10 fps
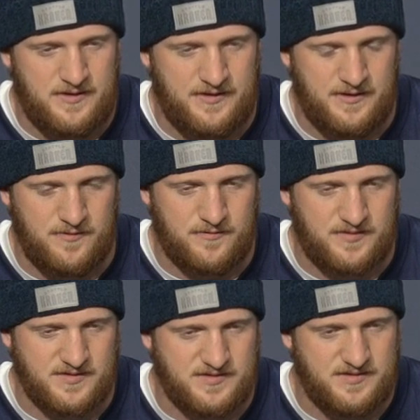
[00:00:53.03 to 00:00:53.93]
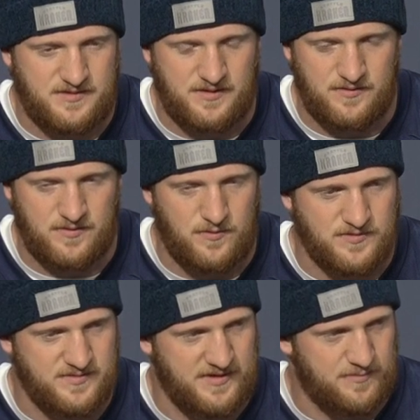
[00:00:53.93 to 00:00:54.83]
you know, because, you know, the goal
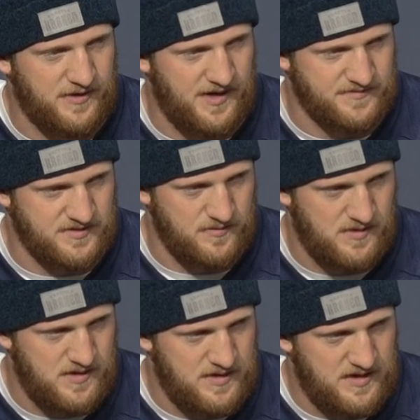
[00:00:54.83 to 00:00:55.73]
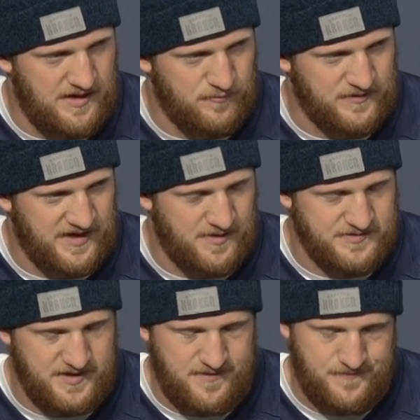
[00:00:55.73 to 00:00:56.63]
is to make the playoffs. So everyone
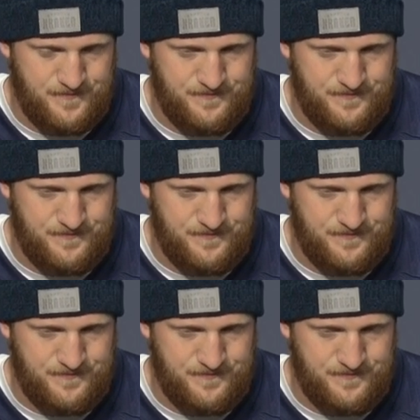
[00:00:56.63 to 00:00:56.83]
counts now.